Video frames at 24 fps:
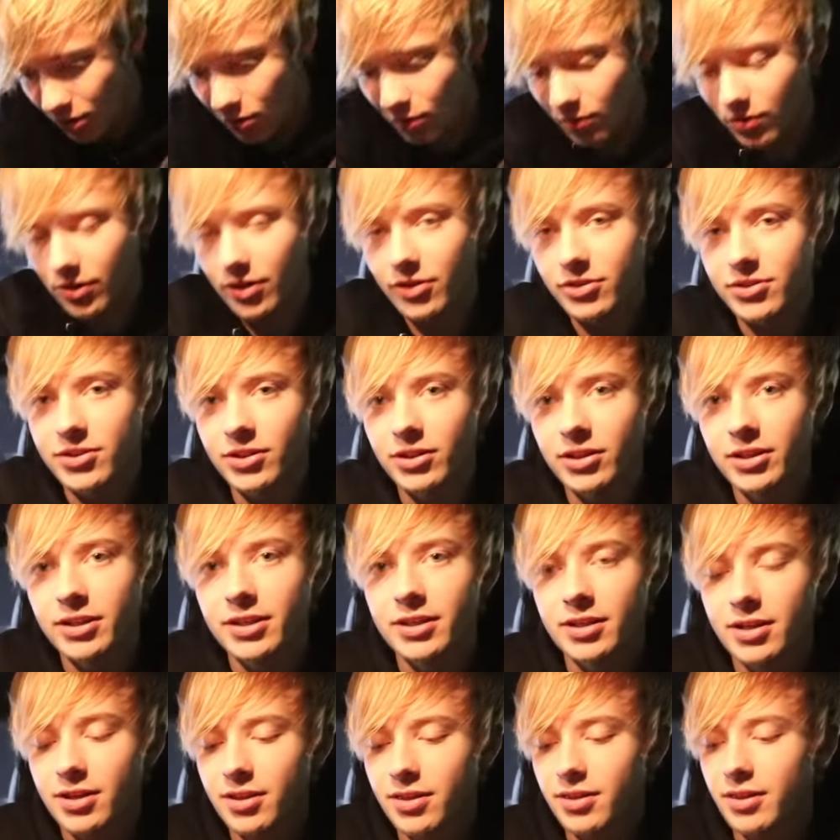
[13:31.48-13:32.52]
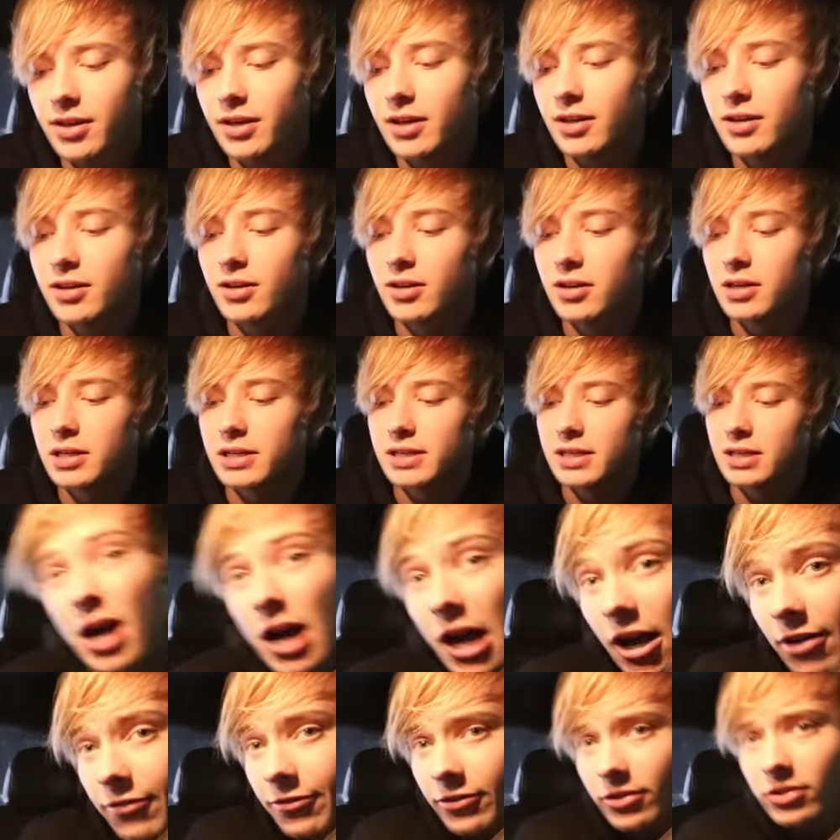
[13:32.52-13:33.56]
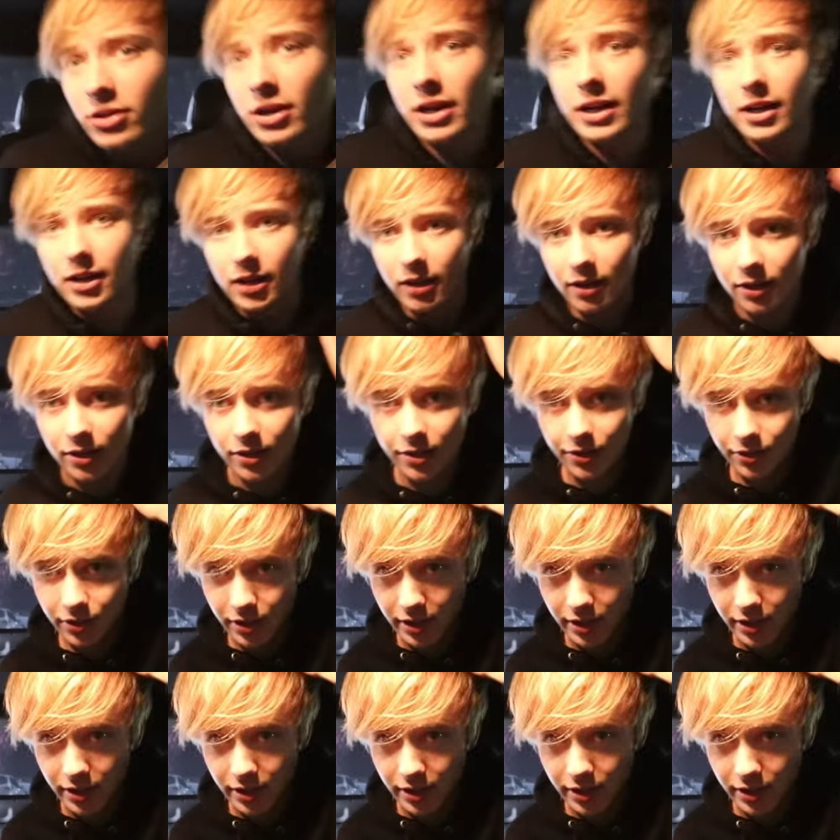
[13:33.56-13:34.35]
Oh, there's the lid. Thank God. I feel like I could do